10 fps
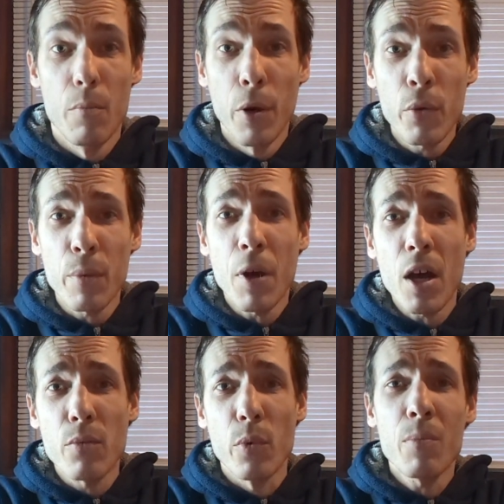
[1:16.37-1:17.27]

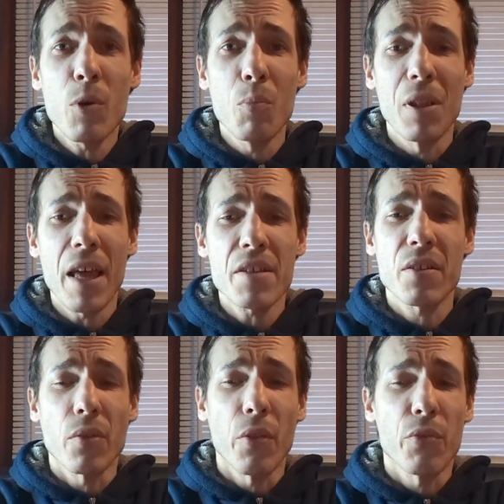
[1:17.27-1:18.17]
Pokemon Rumble Blast
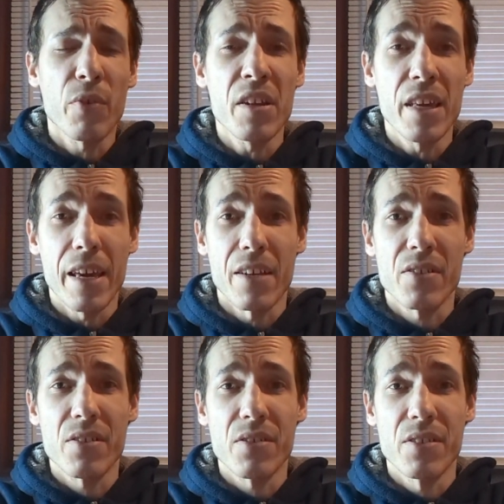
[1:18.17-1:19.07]
on the
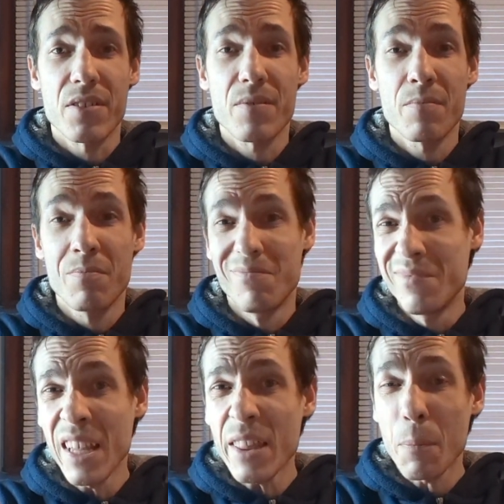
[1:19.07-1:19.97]
3DS. It's
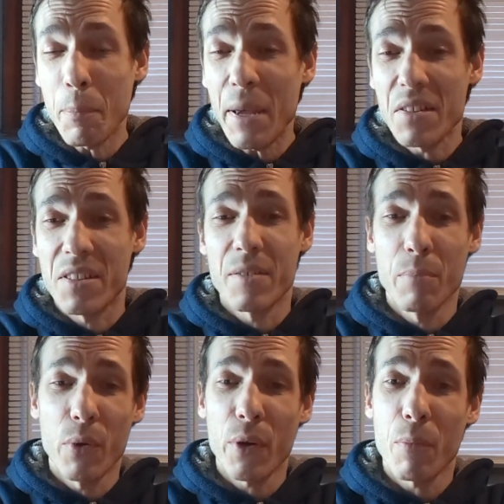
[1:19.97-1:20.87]
not the best
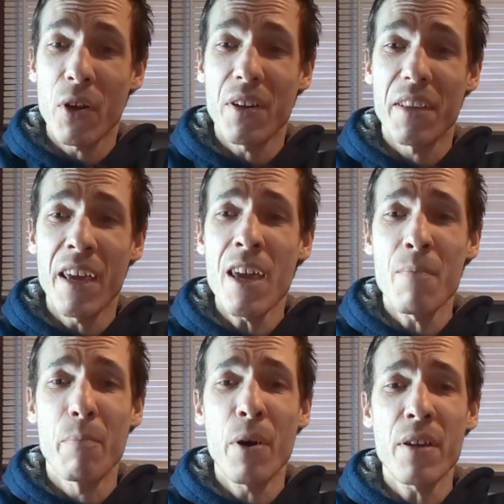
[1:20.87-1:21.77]
Pokemon game,
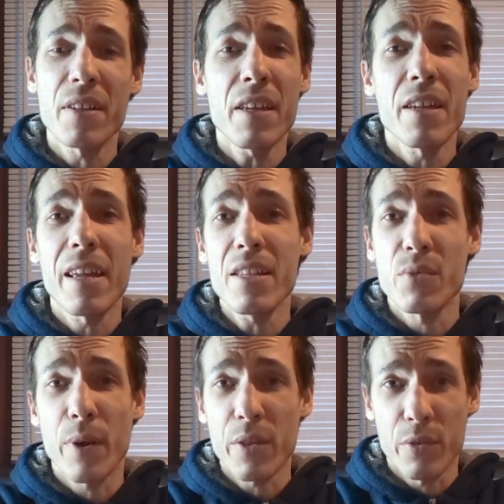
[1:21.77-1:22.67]
but it is
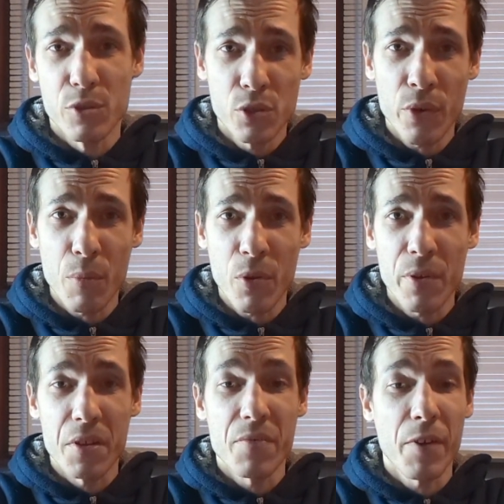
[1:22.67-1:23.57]
rather enjoyable.
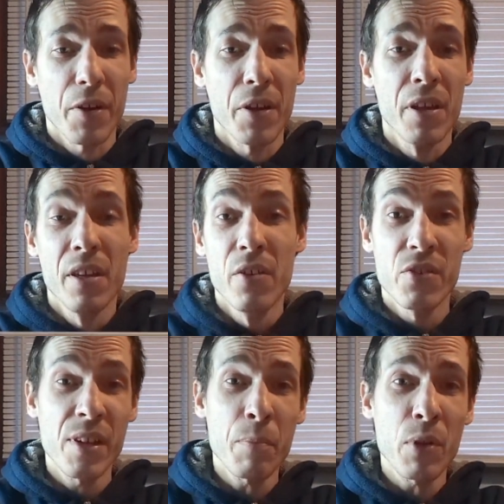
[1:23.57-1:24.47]
It's very
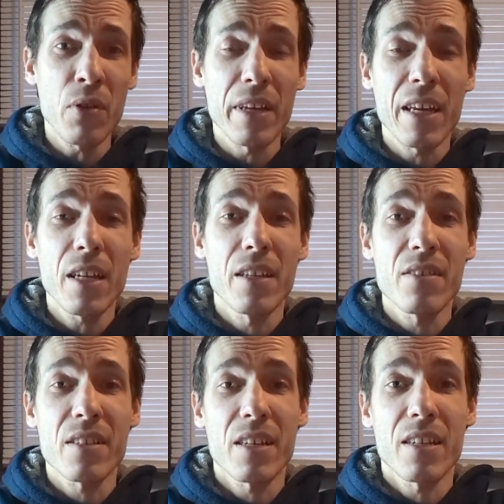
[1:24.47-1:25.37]
simple, and
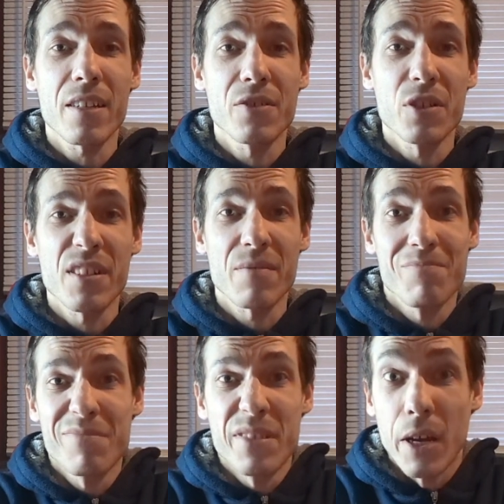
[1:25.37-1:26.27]
it's kind of just
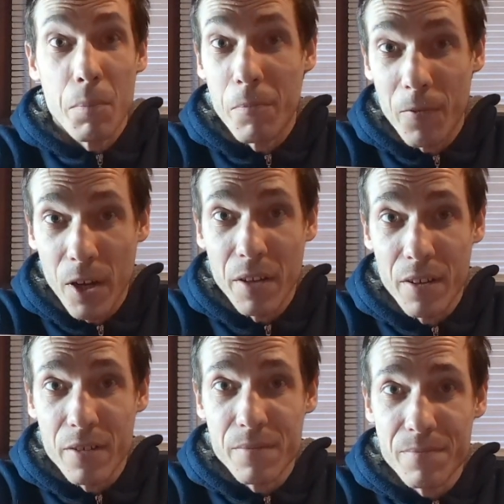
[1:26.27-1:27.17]
dumb fun.
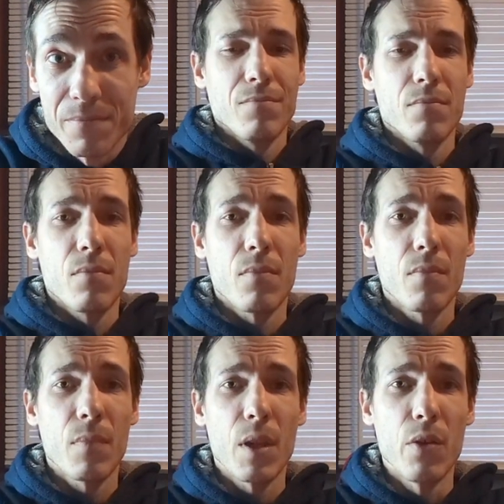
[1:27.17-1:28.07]

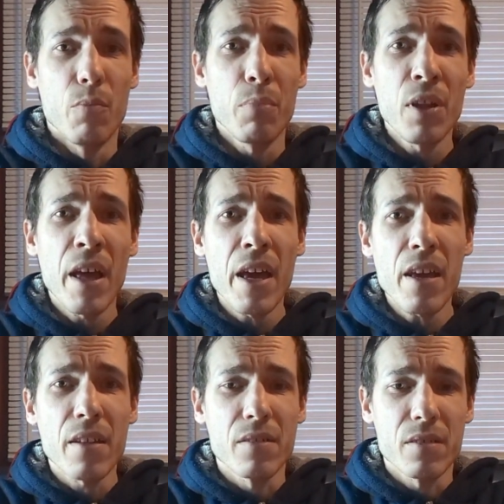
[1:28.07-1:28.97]
You play
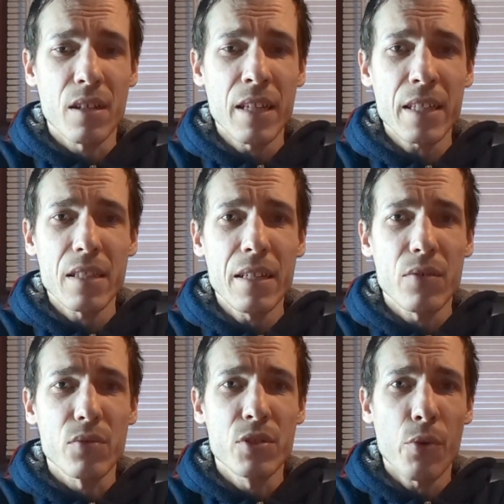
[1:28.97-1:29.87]
and collect
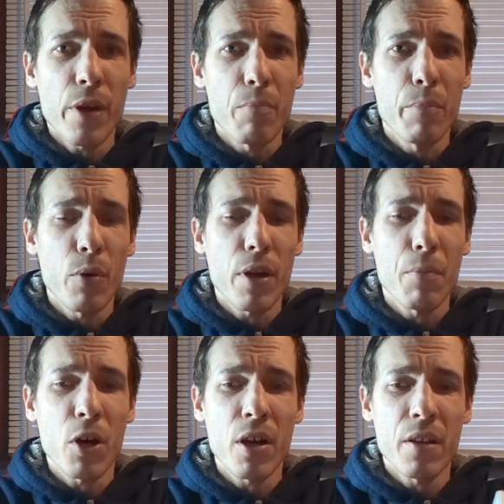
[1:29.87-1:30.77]
little toy
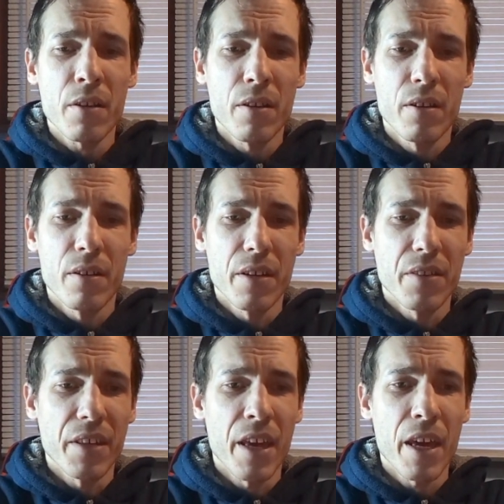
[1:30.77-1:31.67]
Pokemon in
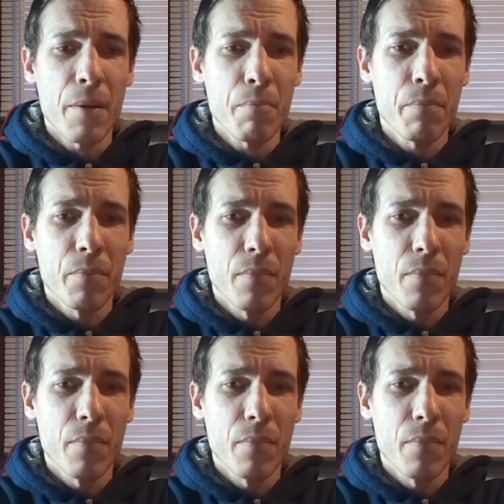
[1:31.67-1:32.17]
the game.